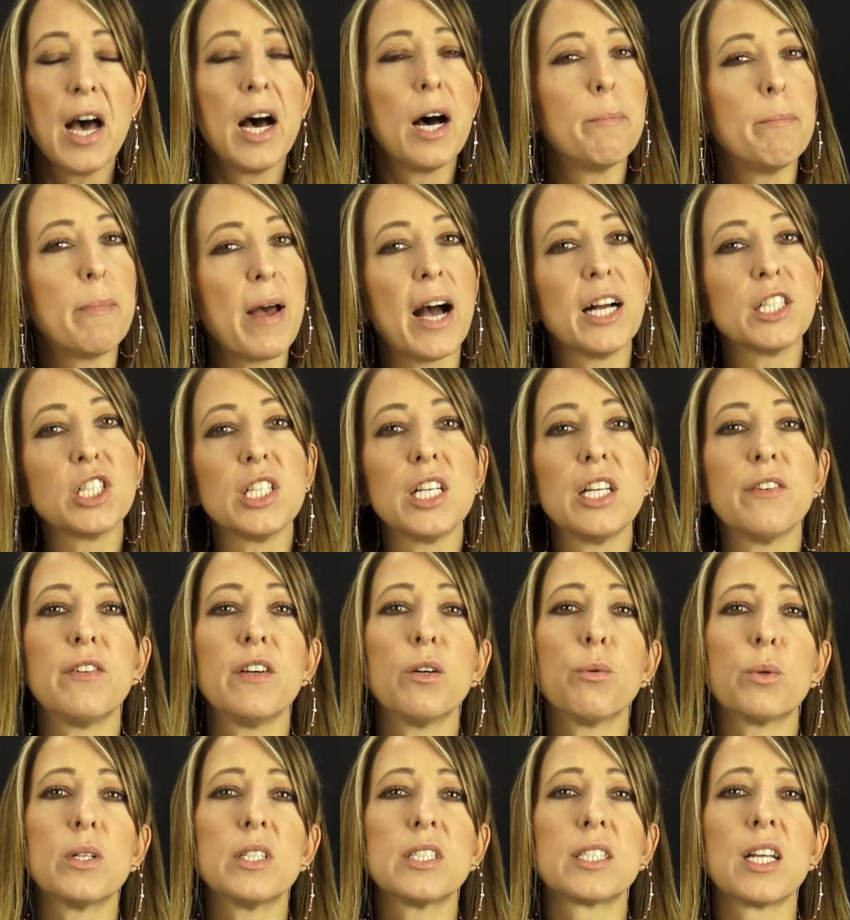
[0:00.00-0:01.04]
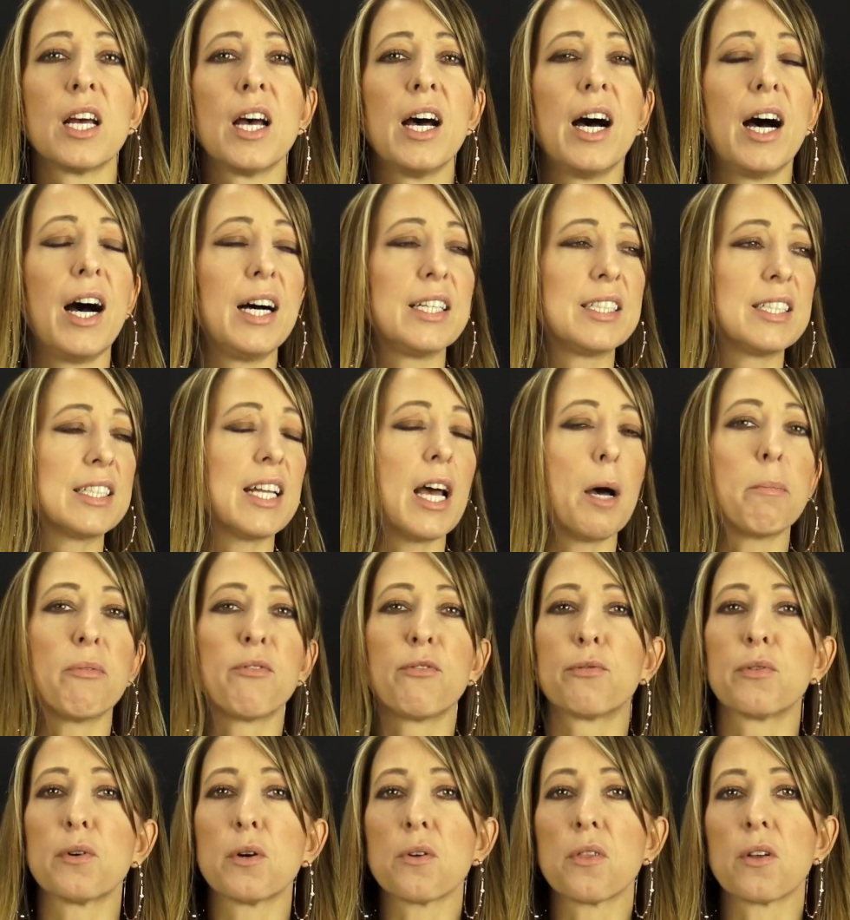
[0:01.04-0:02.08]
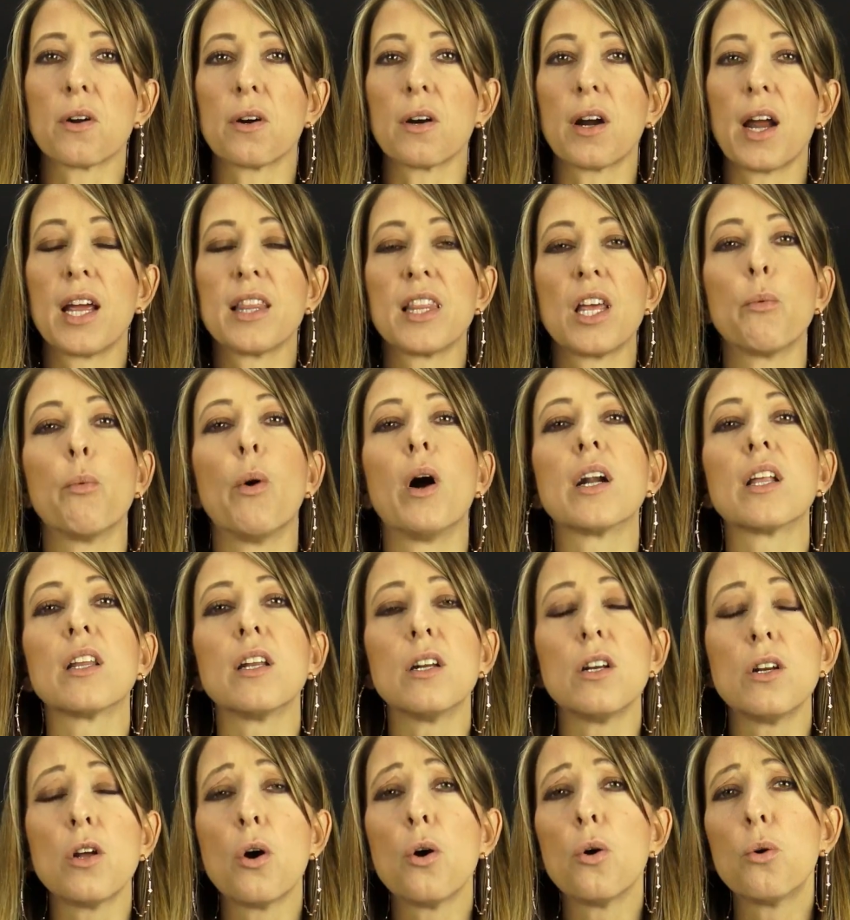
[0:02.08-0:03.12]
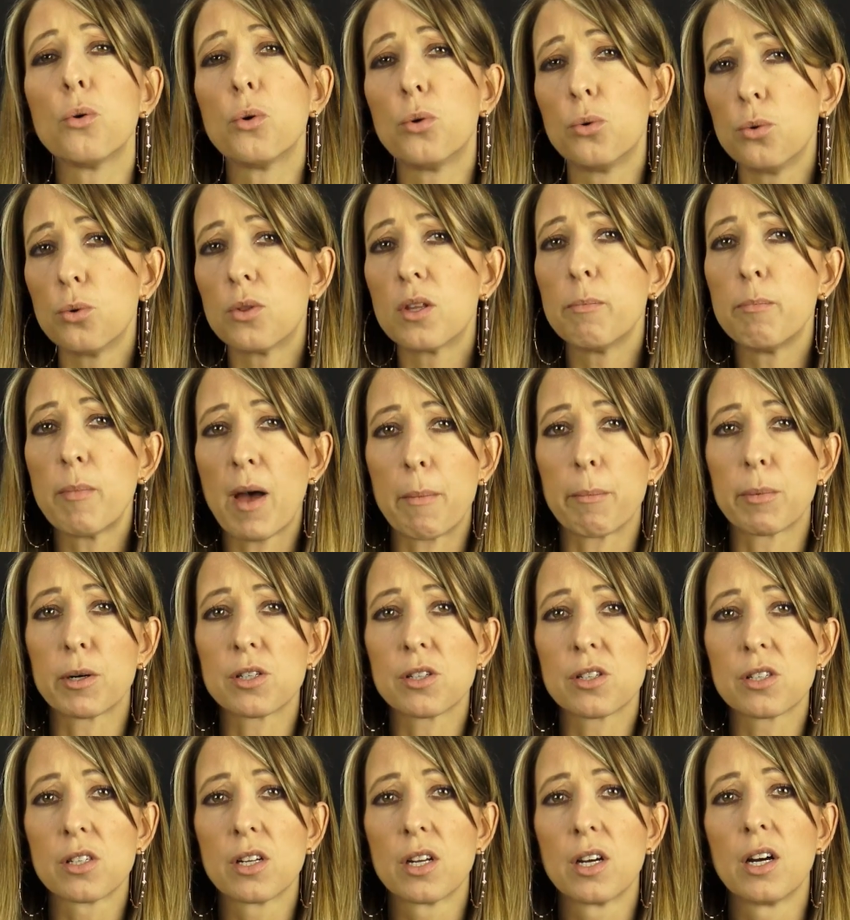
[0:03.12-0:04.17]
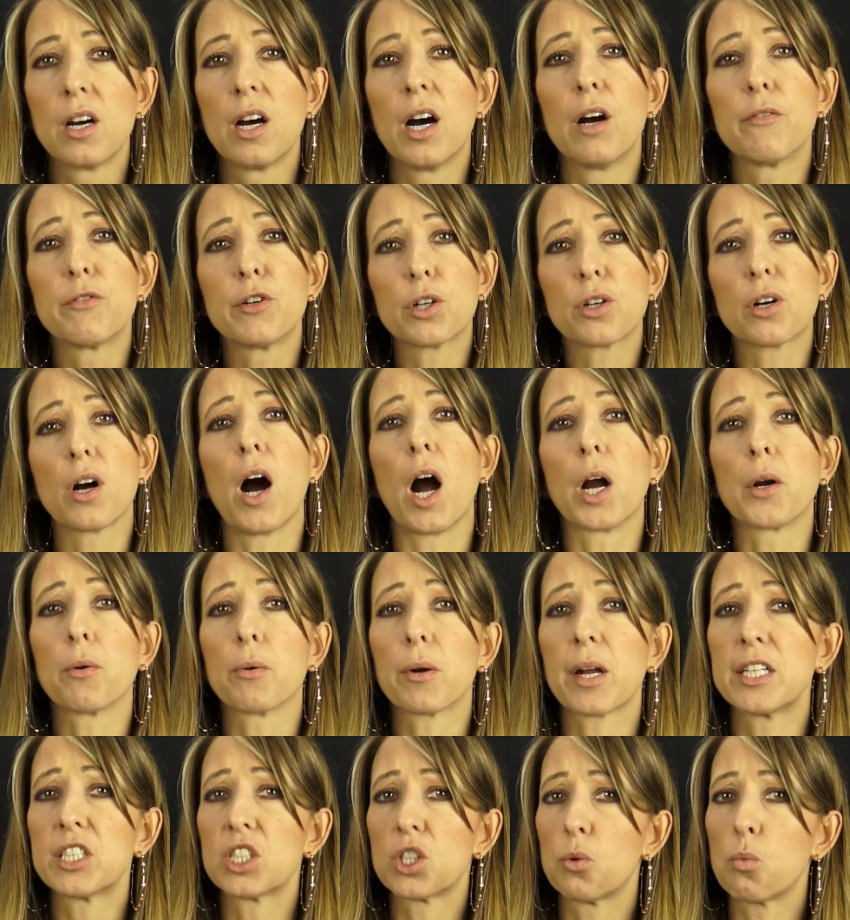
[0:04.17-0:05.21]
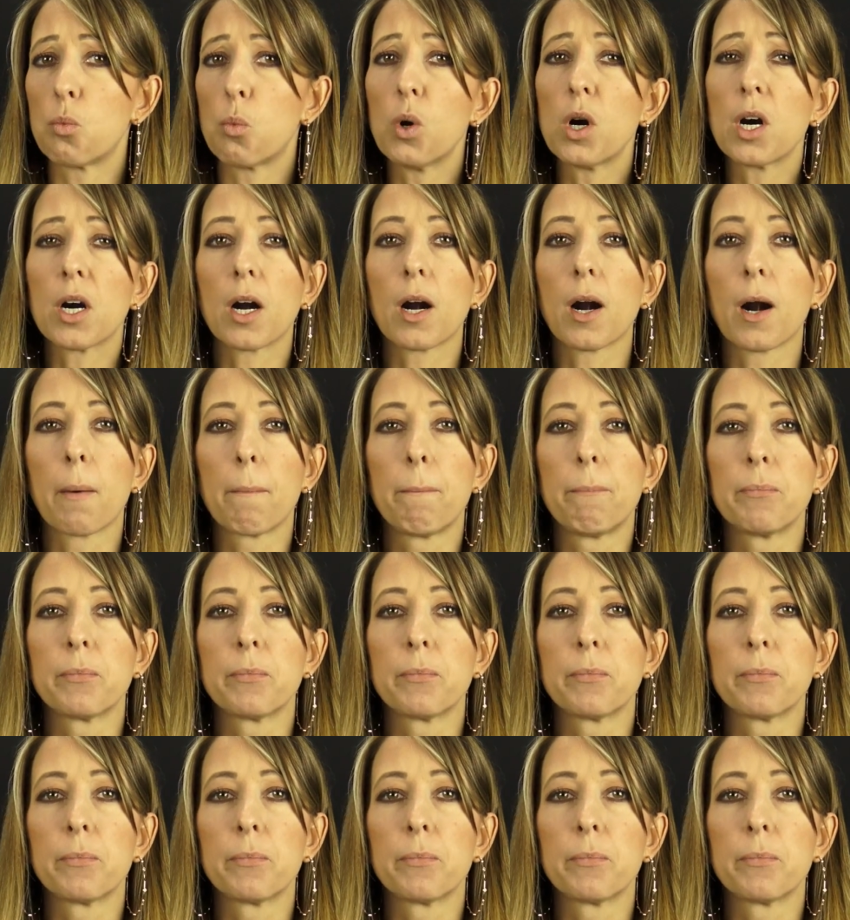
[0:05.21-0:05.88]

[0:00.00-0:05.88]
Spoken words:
Imagine if it was a step further and they wanted to know who the members of your congregation were.